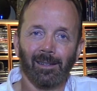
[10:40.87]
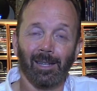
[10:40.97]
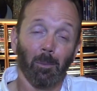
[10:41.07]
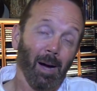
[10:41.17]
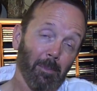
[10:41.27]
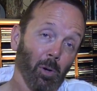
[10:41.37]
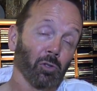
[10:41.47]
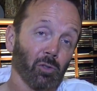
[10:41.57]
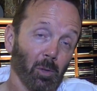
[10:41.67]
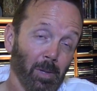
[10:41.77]
Now my
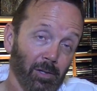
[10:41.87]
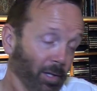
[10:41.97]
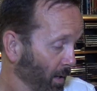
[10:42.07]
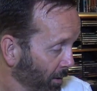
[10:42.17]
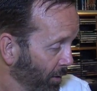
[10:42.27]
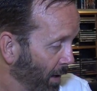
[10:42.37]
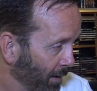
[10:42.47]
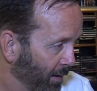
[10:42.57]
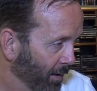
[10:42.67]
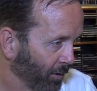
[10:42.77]
personal opinion is
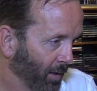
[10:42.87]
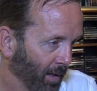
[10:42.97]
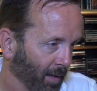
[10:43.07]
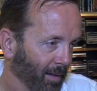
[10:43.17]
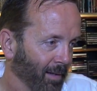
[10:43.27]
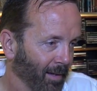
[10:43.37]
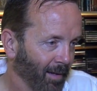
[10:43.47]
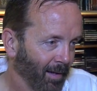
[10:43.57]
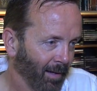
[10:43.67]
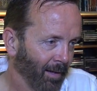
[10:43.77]
that this uh,
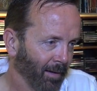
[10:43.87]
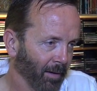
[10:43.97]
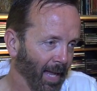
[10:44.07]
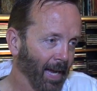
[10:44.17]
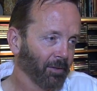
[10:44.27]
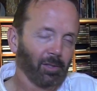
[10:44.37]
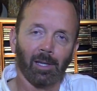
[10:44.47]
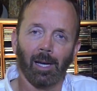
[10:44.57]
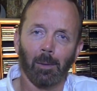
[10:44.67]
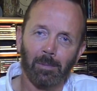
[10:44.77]
last
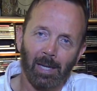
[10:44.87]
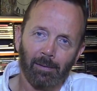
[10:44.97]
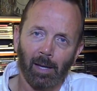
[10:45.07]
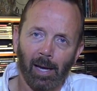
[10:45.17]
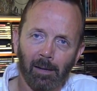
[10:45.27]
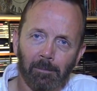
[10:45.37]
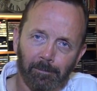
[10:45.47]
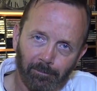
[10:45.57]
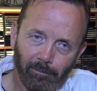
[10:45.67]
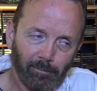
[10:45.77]
update they had
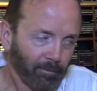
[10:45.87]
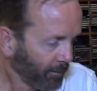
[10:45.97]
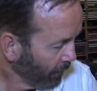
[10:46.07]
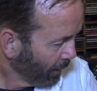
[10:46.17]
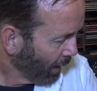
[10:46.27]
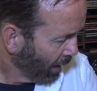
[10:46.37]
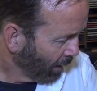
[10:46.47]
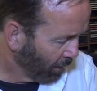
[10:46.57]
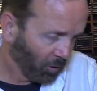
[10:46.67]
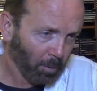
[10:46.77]

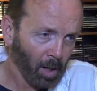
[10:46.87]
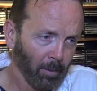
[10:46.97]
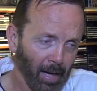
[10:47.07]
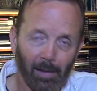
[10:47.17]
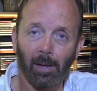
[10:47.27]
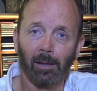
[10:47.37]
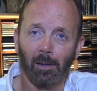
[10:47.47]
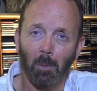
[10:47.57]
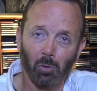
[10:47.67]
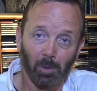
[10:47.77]
is probably, I think,
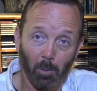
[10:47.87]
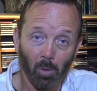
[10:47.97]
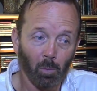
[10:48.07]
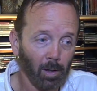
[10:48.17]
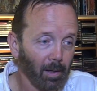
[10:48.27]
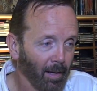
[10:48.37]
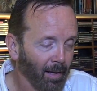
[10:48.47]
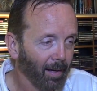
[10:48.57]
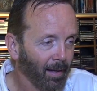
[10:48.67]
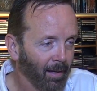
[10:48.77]
the most important one.
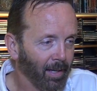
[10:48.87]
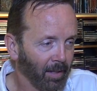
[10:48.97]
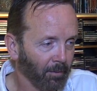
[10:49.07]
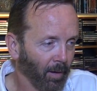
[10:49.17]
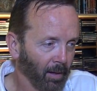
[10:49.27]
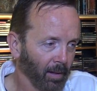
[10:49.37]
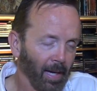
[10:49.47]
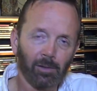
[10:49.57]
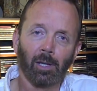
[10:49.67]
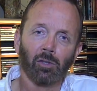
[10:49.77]
He can finally
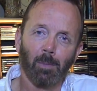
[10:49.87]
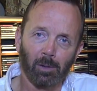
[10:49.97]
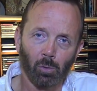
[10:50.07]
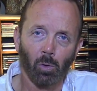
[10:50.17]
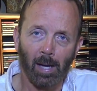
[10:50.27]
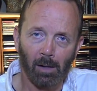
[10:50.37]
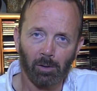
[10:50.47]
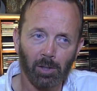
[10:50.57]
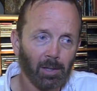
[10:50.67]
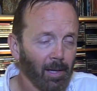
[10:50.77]
access my Google
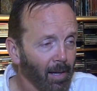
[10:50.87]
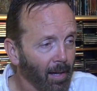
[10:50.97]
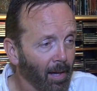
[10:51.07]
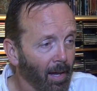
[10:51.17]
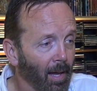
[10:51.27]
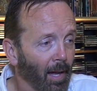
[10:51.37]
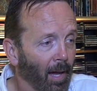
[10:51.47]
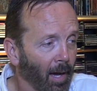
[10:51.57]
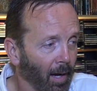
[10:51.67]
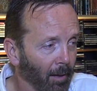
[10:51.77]
Calendar.
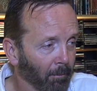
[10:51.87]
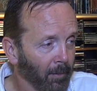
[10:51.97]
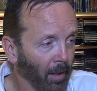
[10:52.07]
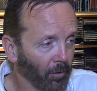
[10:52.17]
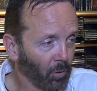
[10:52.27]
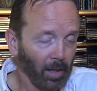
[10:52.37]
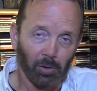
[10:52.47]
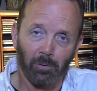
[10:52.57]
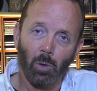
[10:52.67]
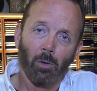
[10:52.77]
Um, he also has
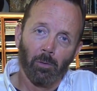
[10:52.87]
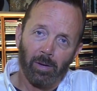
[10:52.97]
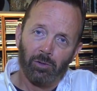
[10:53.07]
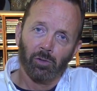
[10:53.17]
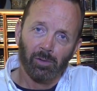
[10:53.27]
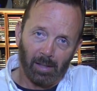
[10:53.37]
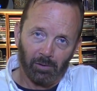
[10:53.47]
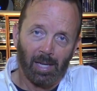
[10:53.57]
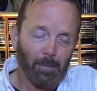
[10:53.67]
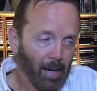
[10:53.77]
a few other features in that
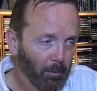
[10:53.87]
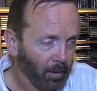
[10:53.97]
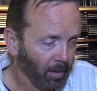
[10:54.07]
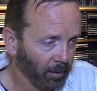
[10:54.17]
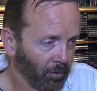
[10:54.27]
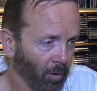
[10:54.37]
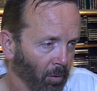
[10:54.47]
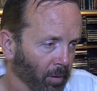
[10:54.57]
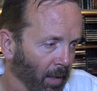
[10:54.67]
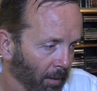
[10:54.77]
same app. It's
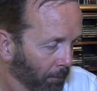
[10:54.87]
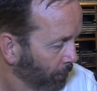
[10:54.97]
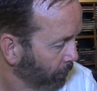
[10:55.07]
called uh,